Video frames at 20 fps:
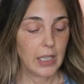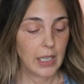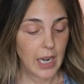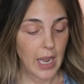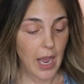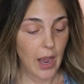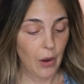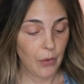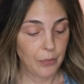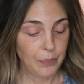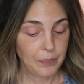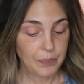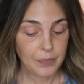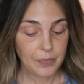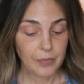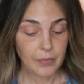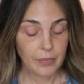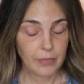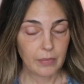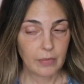Now,
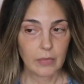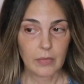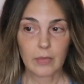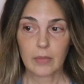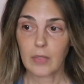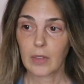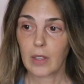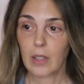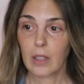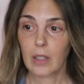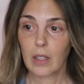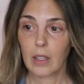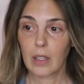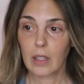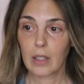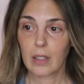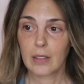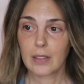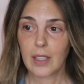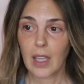
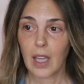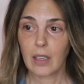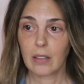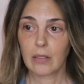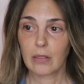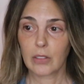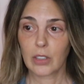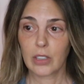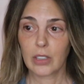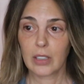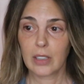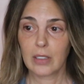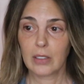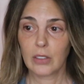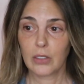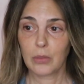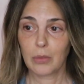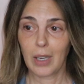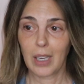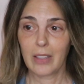is that good?
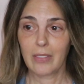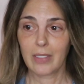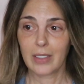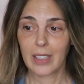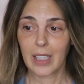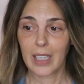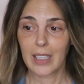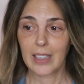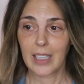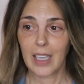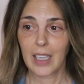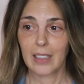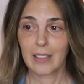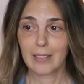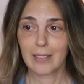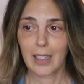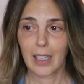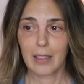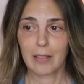Do I even like that?